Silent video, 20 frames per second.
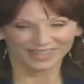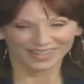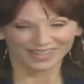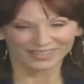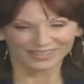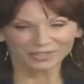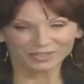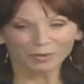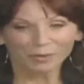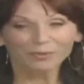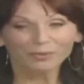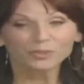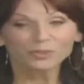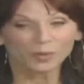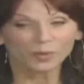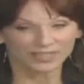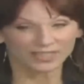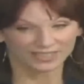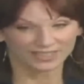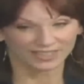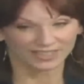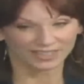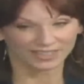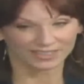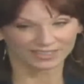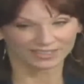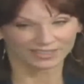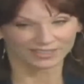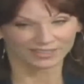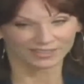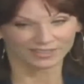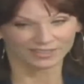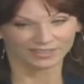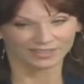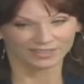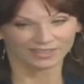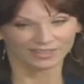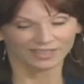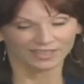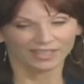Okay, October 26th.
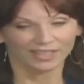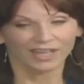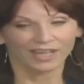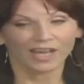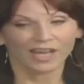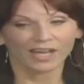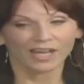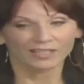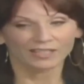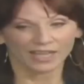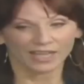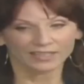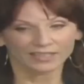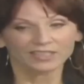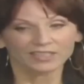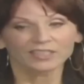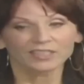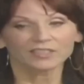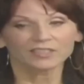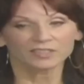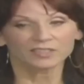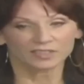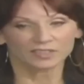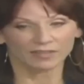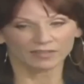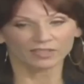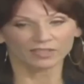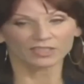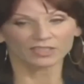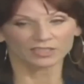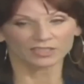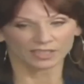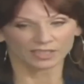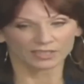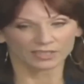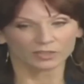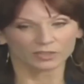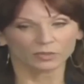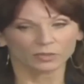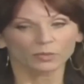1976.
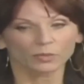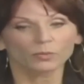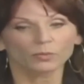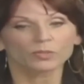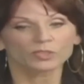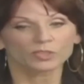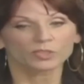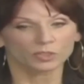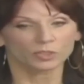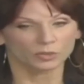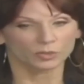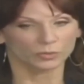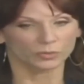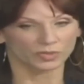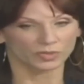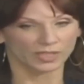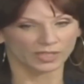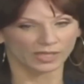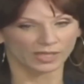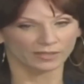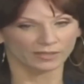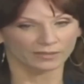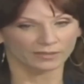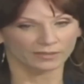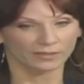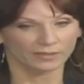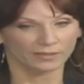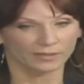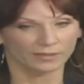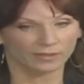1976 was a Tuesday.